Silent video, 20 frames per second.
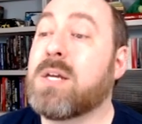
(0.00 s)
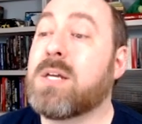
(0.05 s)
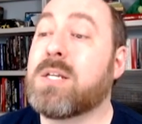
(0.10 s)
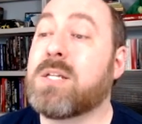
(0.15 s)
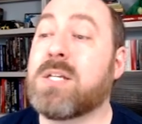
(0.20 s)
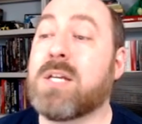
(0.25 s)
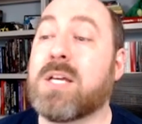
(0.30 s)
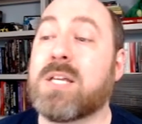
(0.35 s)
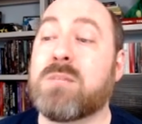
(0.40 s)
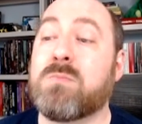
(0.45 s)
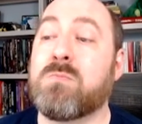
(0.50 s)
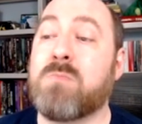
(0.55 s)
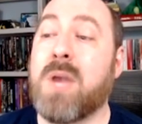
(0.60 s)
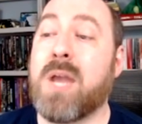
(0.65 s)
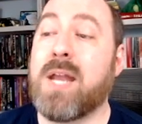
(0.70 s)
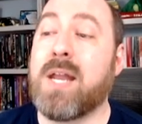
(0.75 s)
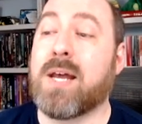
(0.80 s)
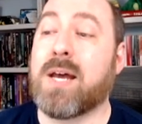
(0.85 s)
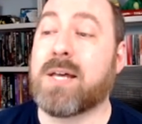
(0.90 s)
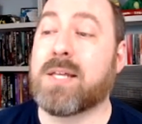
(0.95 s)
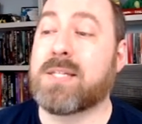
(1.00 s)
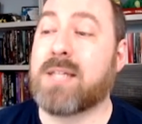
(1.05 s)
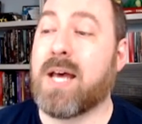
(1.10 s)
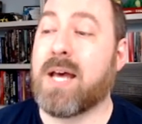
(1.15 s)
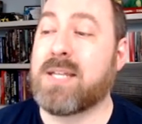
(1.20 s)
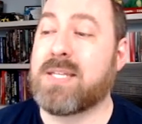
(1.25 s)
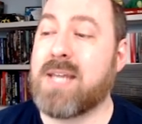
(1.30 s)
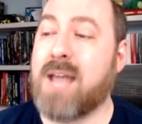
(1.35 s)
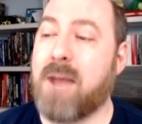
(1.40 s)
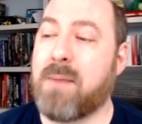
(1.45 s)
She has made us
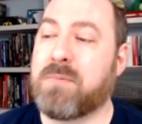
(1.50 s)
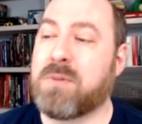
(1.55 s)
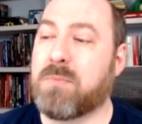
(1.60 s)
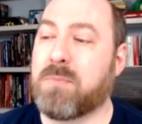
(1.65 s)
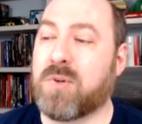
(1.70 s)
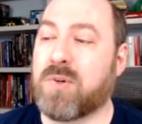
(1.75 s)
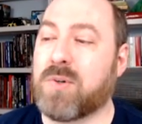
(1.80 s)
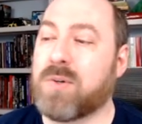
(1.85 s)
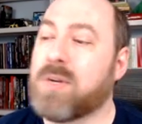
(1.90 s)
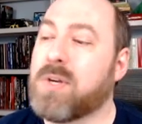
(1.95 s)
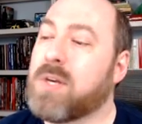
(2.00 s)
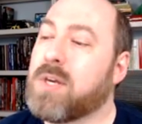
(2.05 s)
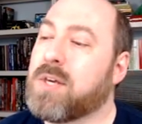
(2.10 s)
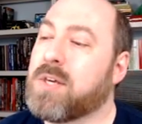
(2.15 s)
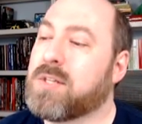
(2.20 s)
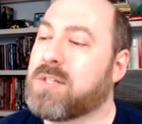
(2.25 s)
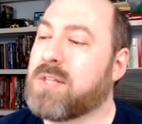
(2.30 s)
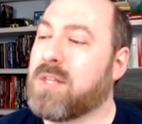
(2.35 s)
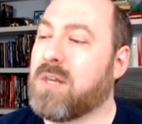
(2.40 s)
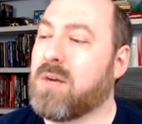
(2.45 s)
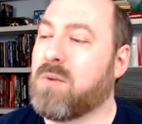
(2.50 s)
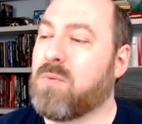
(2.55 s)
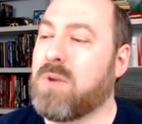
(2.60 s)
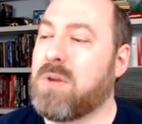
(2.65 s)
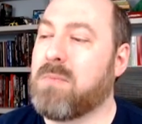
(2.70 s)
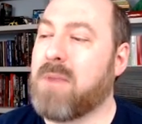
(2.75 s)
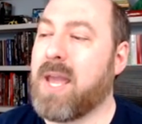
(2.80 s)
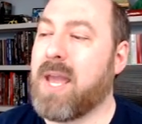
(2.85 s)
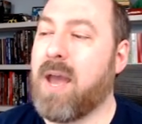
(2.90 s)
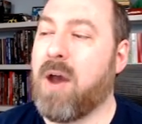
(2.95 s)
adaptable, so that we
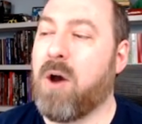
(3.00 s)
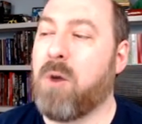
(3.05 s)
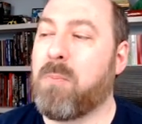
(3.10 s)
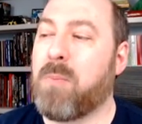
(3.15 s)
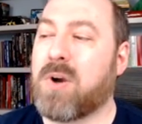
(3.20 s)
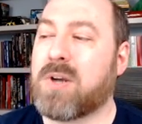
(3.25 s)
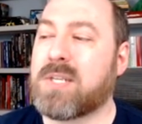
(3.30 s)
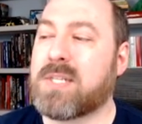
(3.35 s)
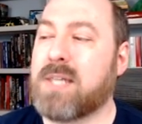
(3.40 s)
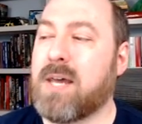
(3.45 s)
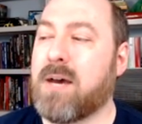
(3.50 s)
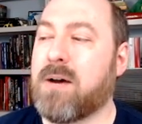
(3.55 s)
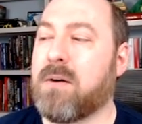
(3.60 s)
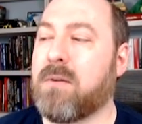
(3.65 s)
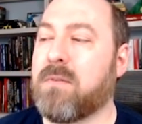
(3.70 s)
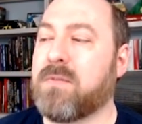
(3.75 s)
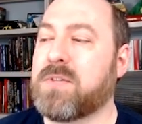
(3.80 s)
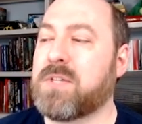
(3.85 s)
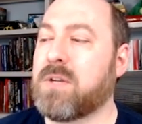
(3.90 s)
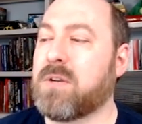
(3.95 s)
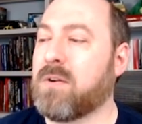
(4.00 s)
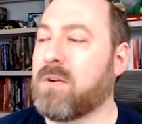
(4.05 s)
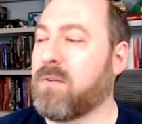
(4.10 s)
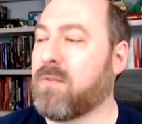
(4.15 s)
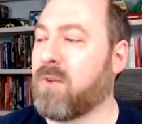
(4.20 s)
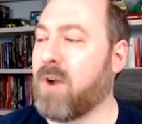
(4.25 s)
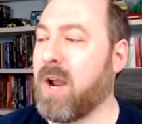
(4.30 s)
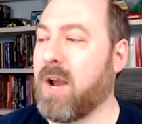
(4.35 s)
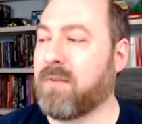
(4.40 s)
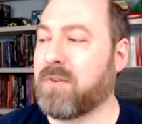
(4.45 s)
may help ourselves,
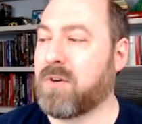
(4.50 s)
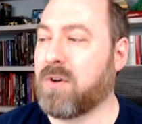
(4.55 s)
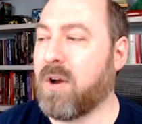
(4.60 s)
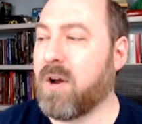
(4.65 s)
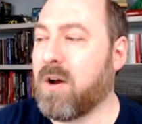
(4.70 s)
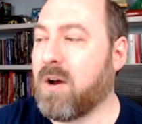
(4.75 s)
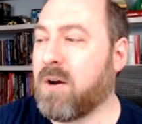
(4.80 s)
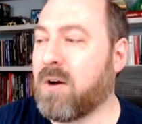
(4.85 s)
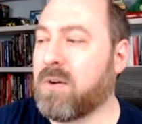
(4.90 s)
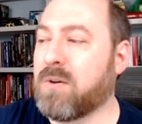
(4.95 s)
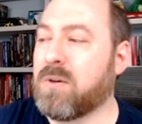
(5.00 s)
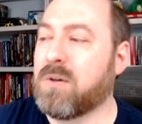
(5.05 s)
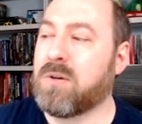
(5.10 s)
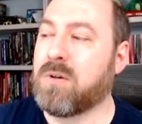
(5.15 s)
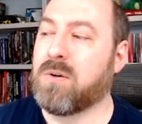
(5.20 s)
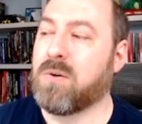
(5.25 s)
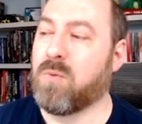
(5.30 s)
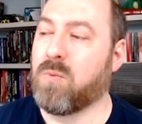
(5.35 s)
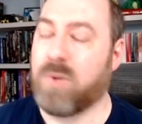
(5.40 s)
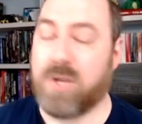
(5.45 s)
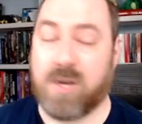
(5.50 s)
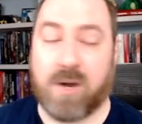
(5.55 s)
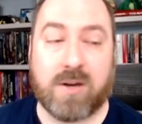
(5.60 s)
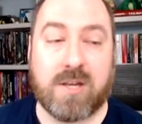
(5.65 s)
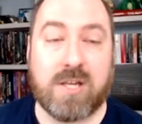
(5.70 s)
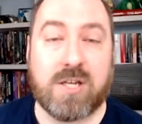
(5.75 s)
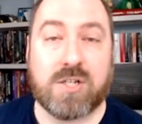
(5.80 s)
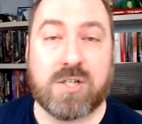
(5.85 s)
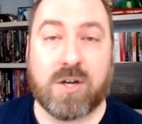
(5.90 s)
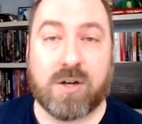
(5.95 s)
for after all, we are
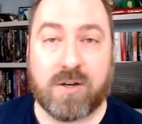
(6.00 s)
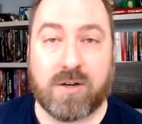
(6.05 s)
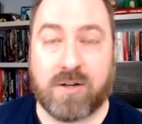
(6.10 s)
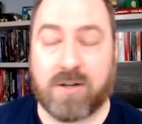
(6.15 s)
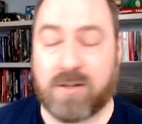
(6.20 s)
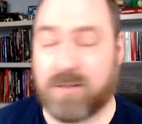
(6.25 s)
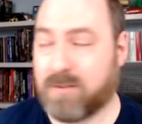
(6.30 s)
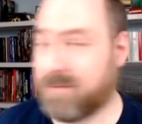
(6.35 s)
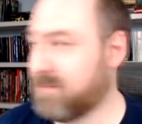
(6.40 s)
each her.